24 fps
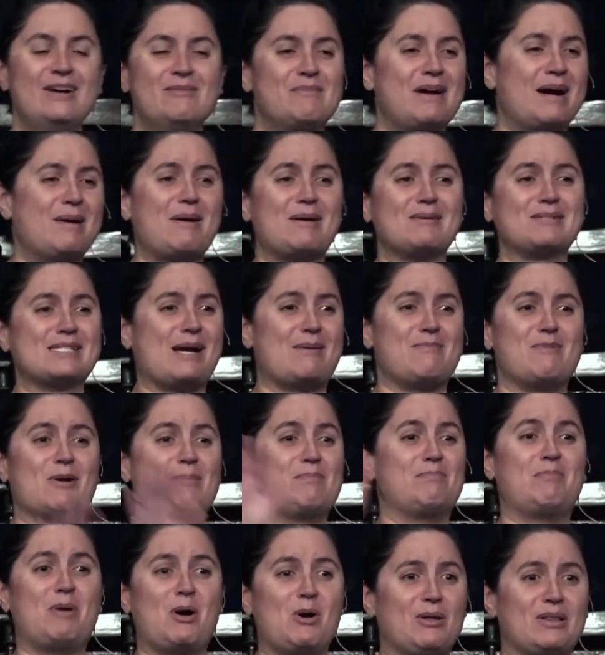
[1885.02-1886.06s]
my mom's got more
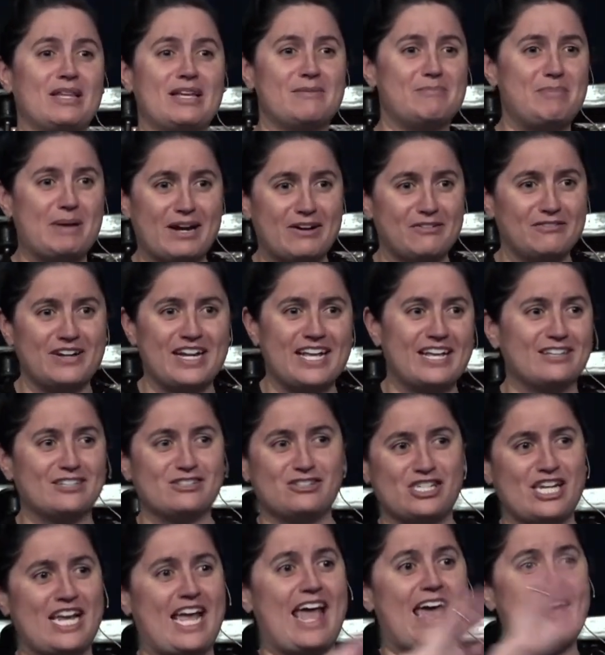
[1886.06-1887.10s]
bowling paraphernalia
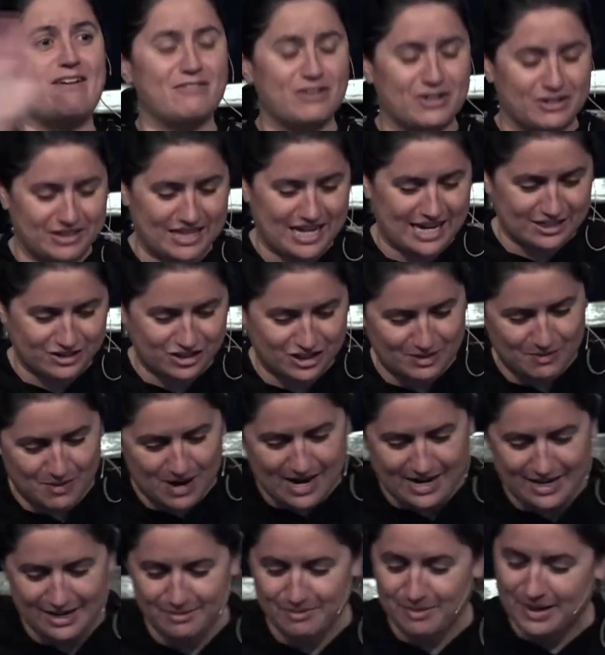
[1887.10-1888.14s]
she ever thought she
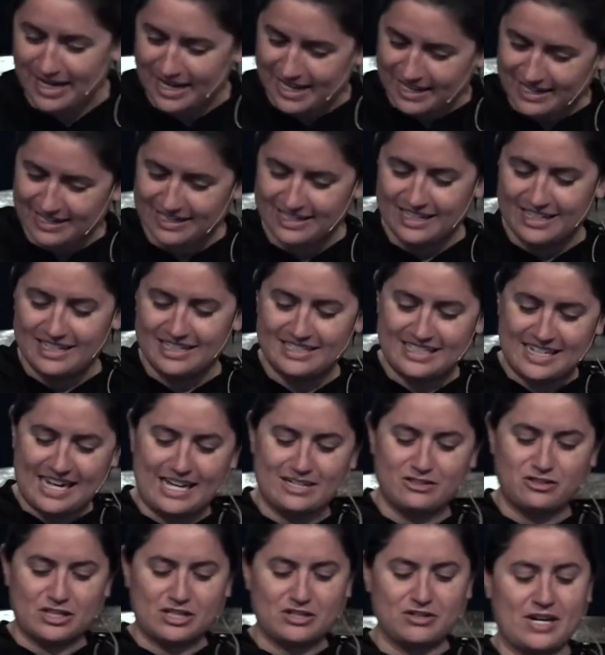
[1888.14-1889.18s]
wanted. But dad
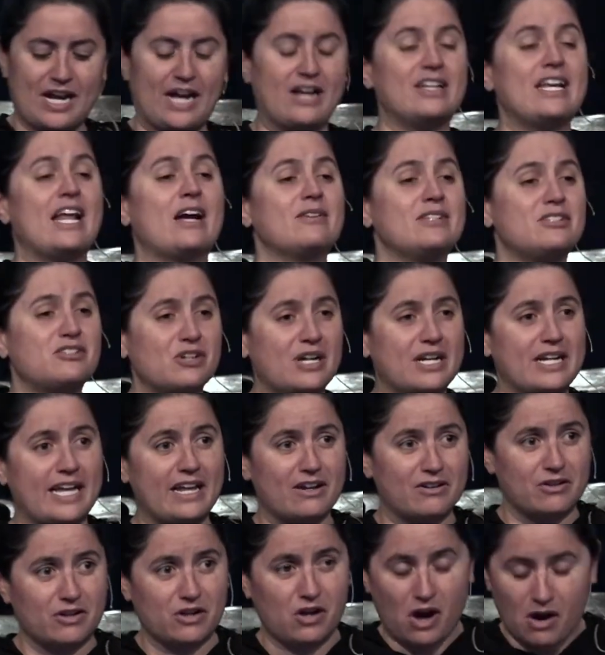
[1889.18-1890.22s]
tricked her out. Now he's trying to get her
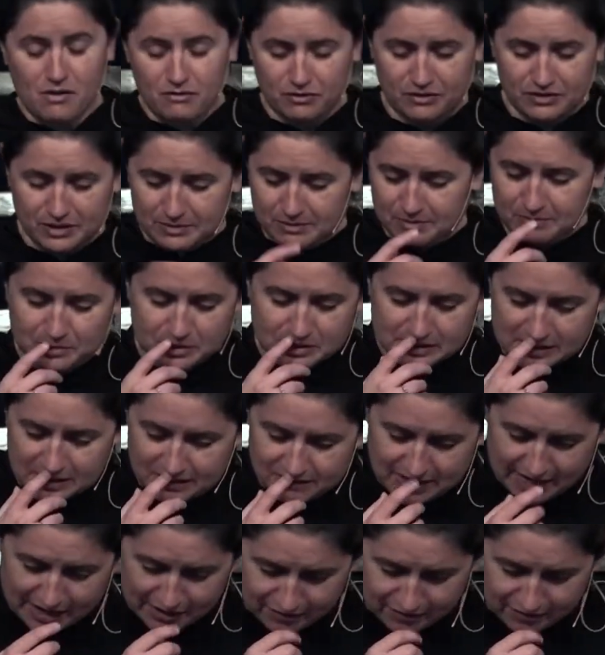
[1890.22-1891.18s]
to golf with him. We'll see if that ever